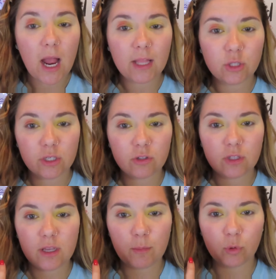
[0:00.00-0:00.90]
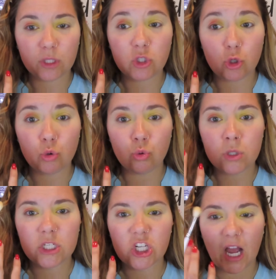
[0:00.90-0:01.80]
I literally am only 2
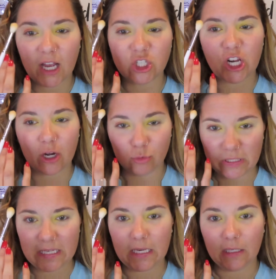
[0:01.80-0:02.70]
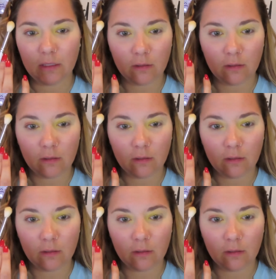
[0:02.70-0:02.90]
eyeshadows in.